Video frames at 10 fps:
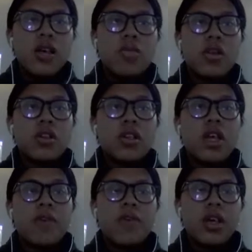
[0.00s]

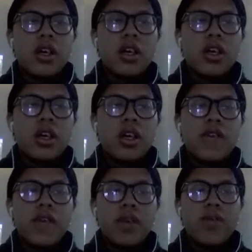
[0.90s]
prototyping in
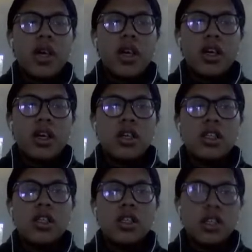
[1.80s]
Figma,
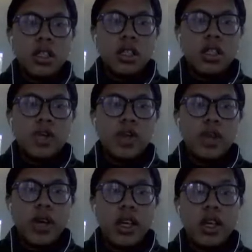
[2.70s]
the simple
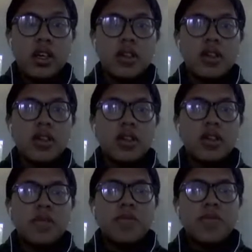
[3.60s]
way.
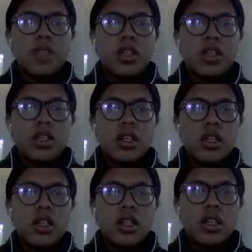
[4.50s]

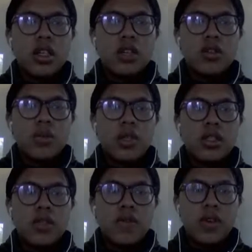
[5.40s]
Uh, thank you so
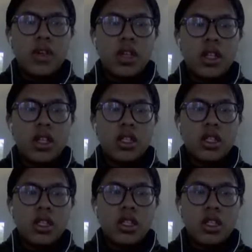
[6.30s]
much for your
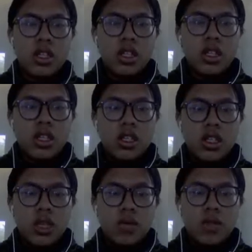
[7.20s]
attention.
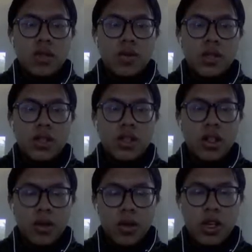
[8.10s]
Assalamualaikum
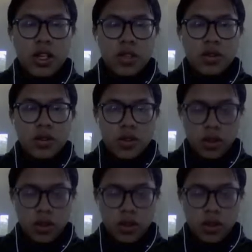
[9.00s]
warahmatullahi wabarakatuh.